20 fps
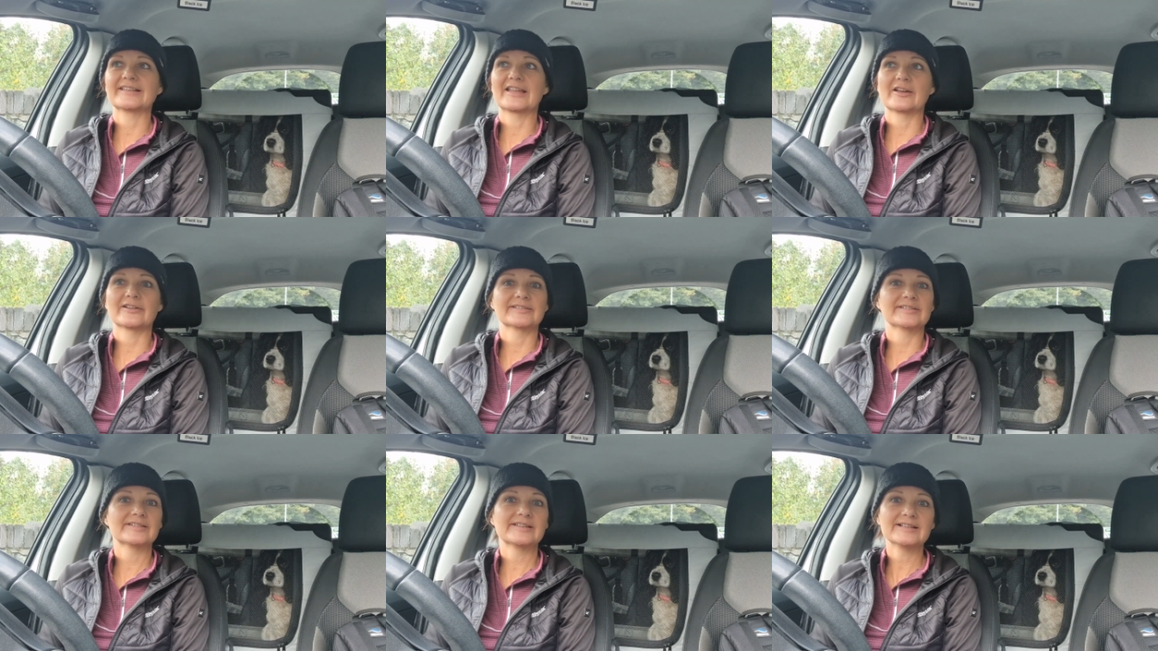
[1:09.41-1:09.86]
They
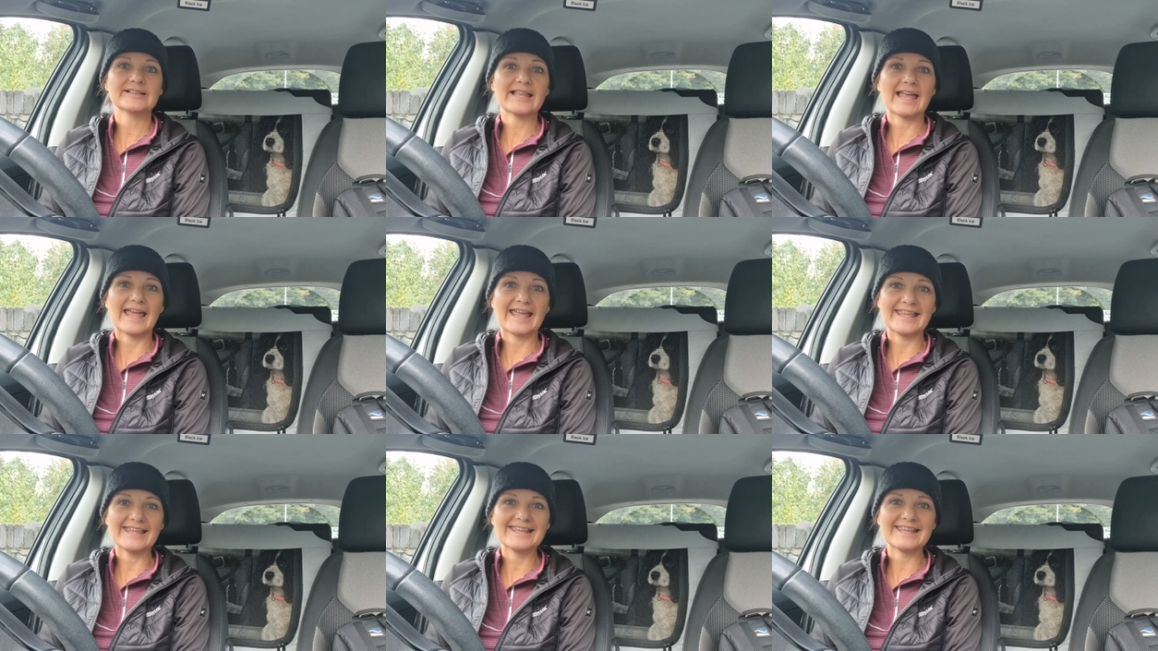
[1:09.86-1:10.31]
are still
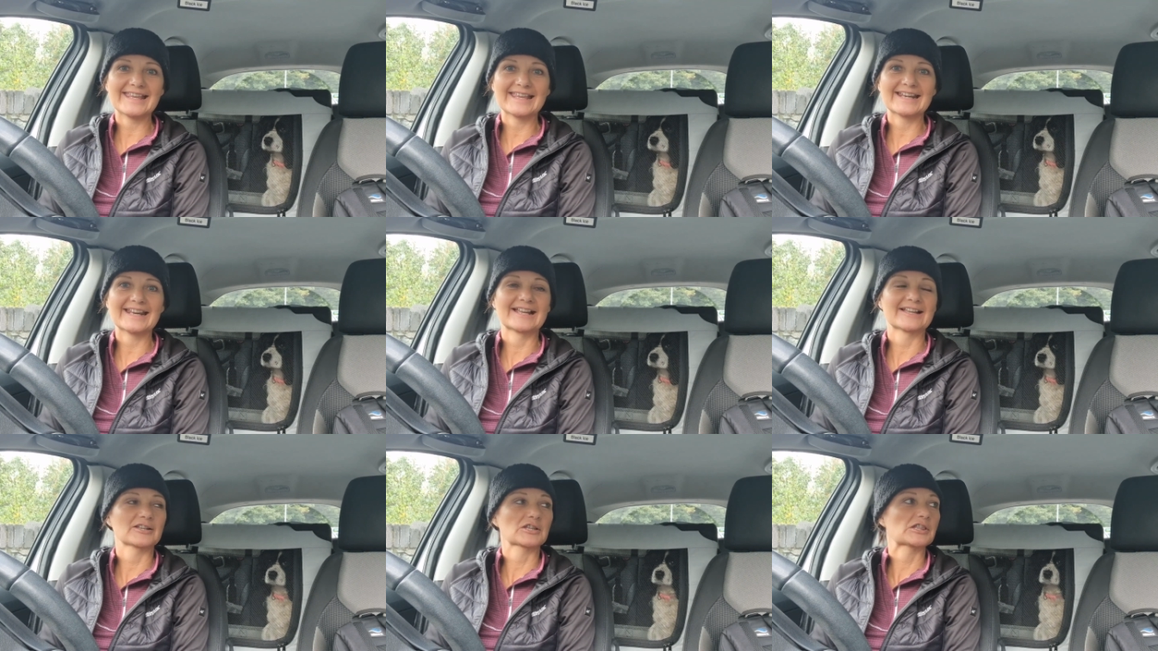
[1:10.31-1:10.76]

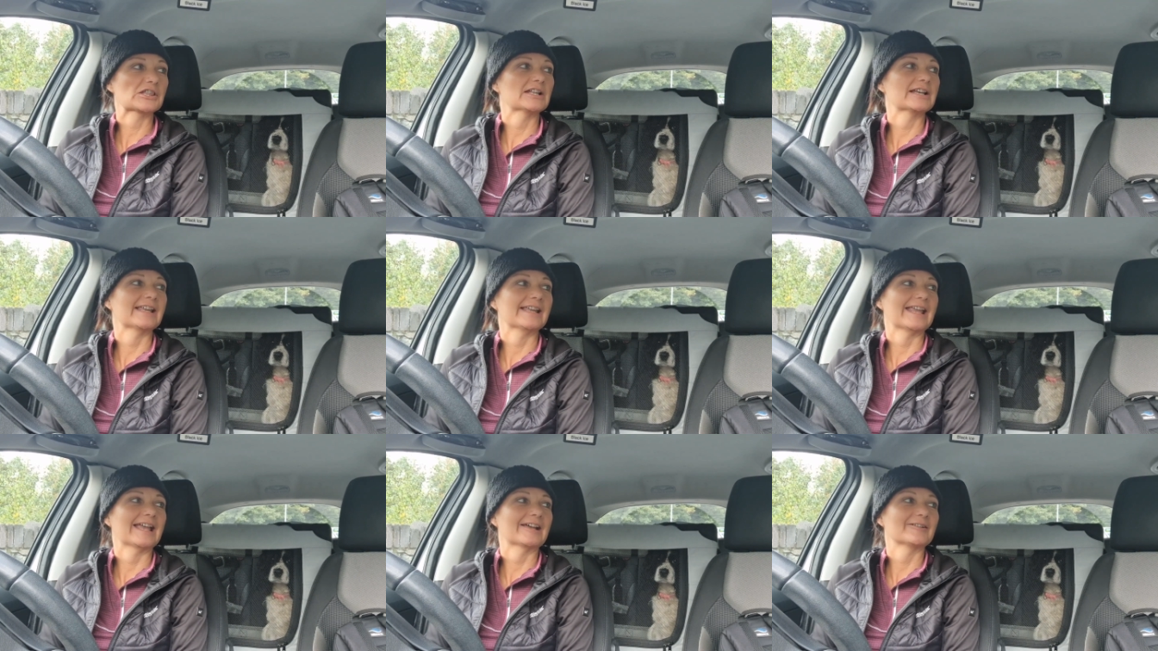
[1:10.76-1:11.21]
aching
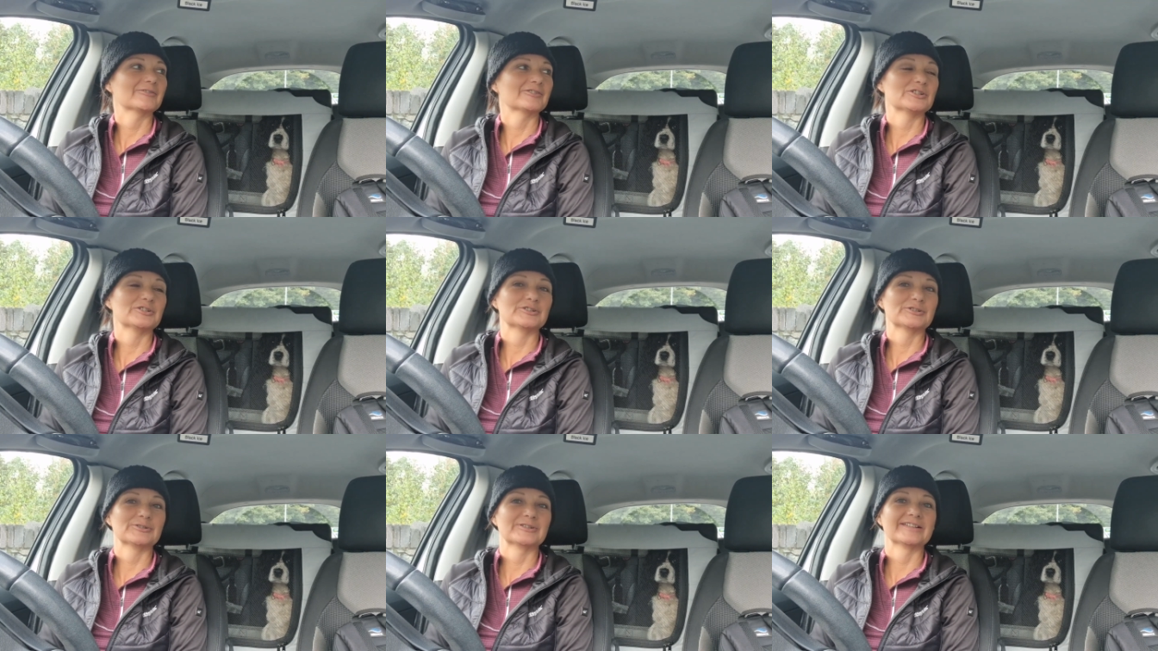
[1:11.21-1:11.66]
actually
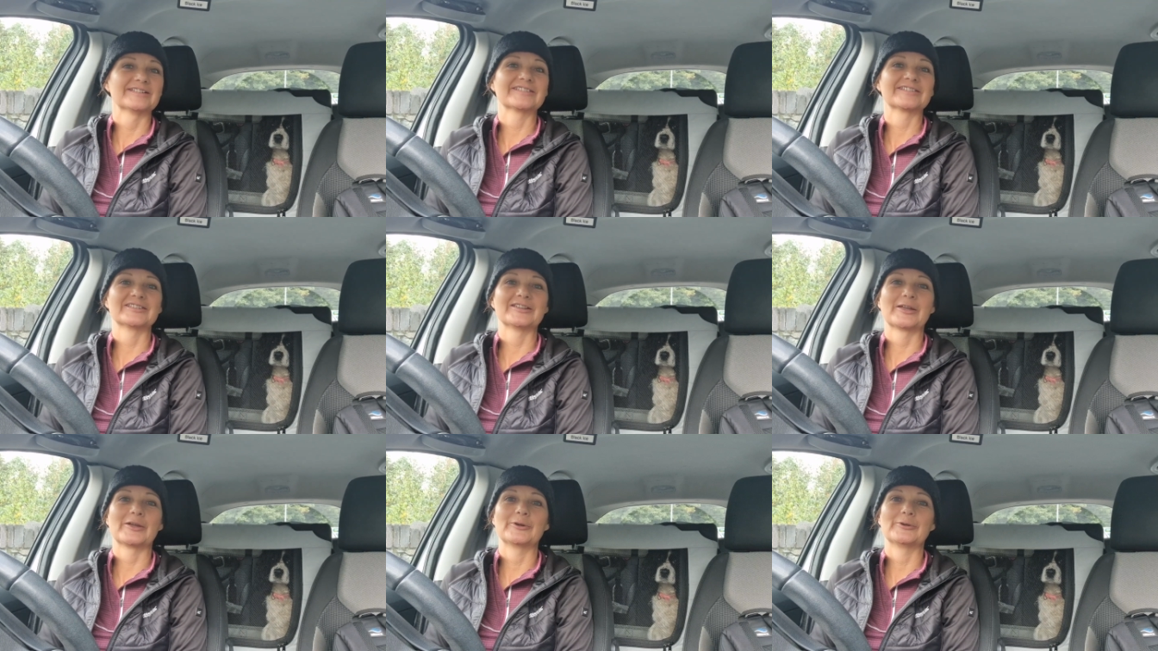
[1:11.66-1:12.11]
after doing
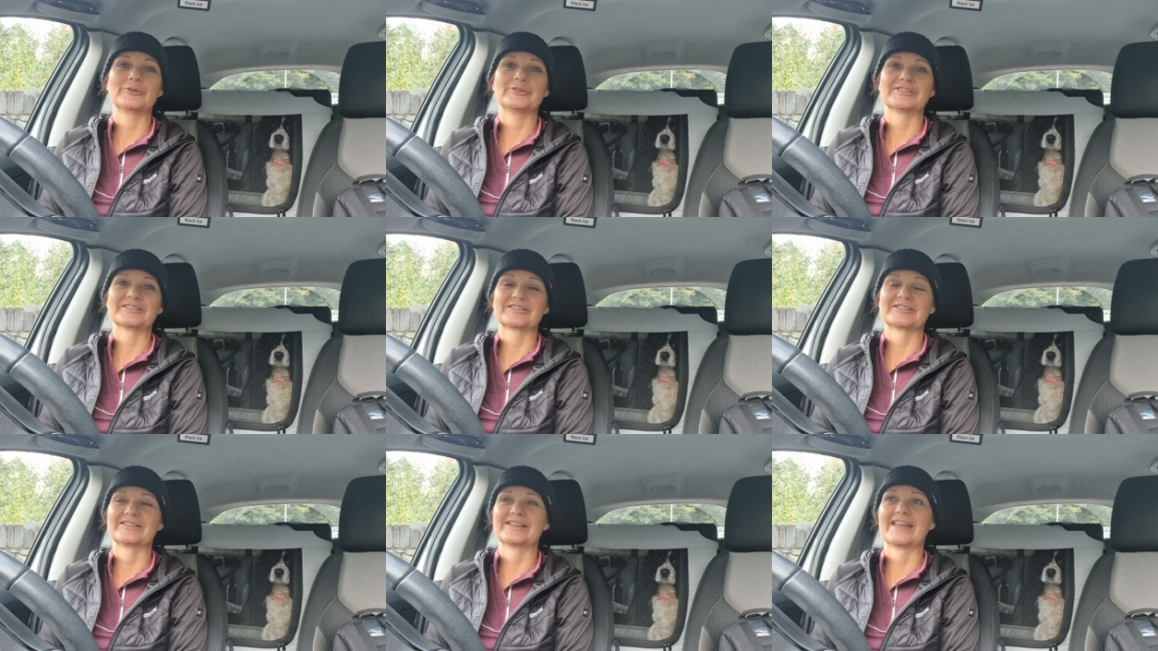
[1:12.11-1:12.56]

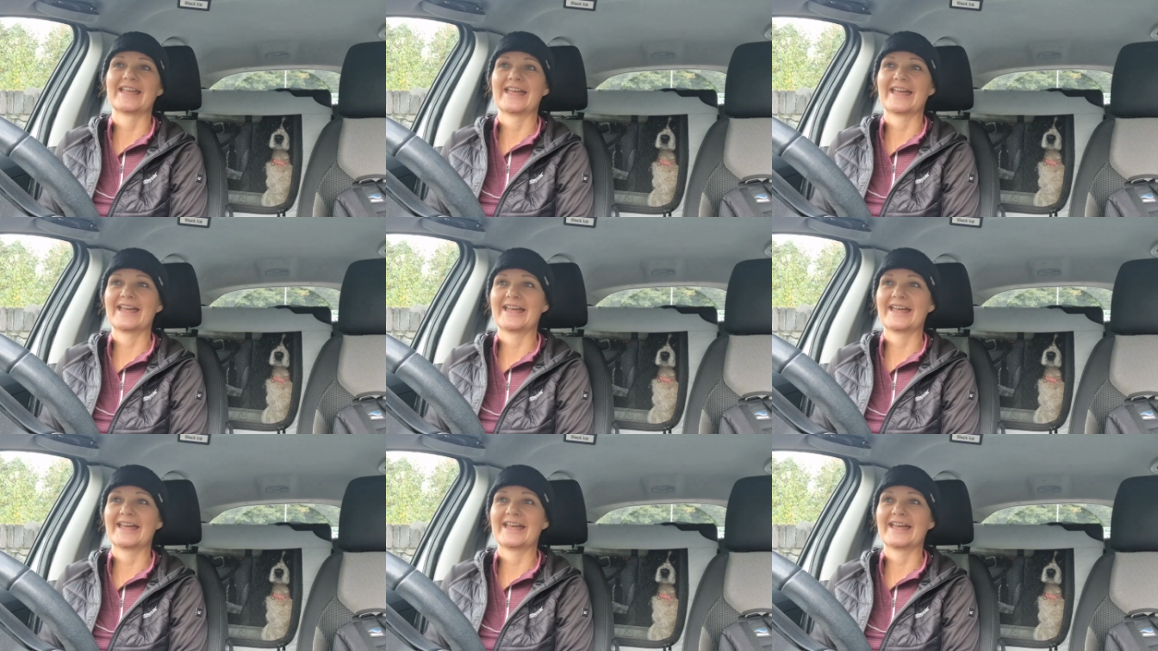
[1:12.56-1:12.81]
Snowdon